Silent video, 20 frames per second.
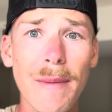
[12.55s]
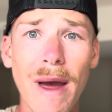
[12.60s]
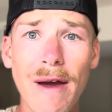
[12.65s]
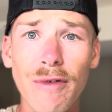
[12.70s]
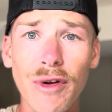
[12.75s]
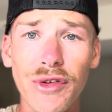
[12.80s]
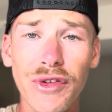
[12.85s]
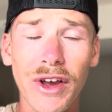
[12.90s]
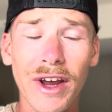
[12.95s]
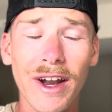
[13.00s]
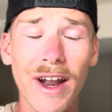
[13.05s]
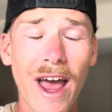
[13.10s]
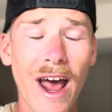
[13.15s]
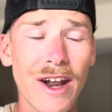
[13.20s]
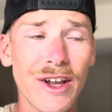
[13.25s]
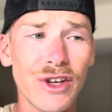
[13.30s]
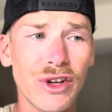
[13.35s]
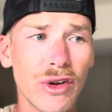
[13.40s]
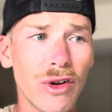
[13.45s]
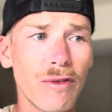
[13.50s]
ever staying at a
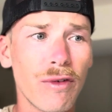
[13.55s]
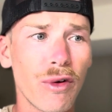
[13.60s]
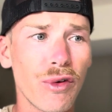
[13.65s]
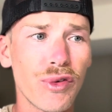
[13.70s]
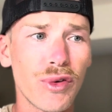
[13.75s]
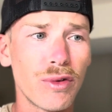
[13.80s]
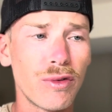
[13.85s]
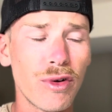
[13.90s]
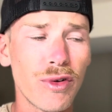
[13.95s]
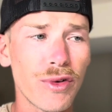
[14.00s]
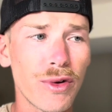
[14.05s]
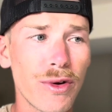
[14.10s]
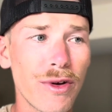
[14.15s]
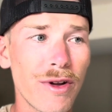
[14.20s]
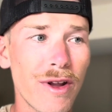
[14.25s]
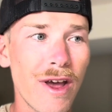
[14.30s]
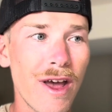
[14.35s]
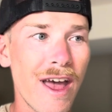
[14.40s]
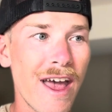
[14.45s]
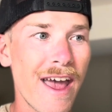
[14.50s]
Universal resort,